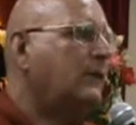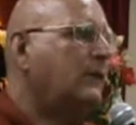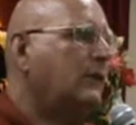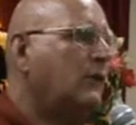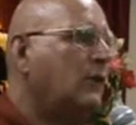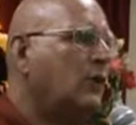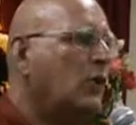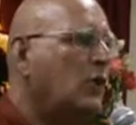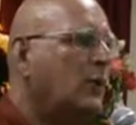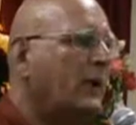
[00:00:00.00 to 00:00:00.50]

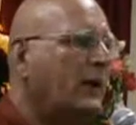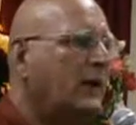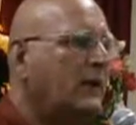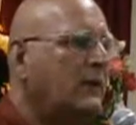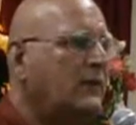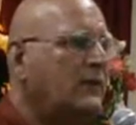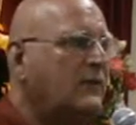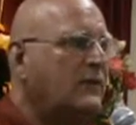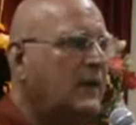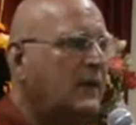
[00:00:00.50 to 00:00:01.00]
then go
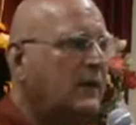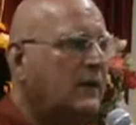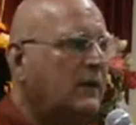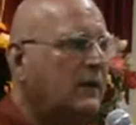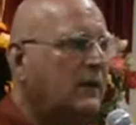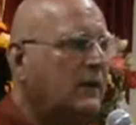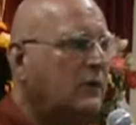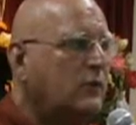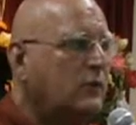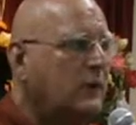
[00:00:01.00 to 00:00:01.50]
ahead, say
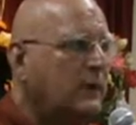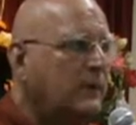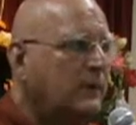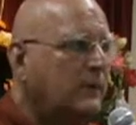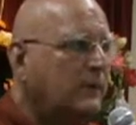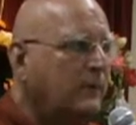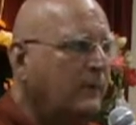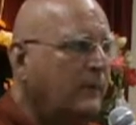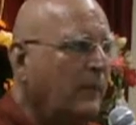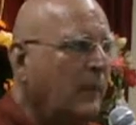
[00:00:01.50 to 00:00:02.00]
it and do
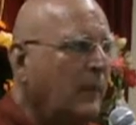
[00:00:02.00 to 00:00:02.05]
it.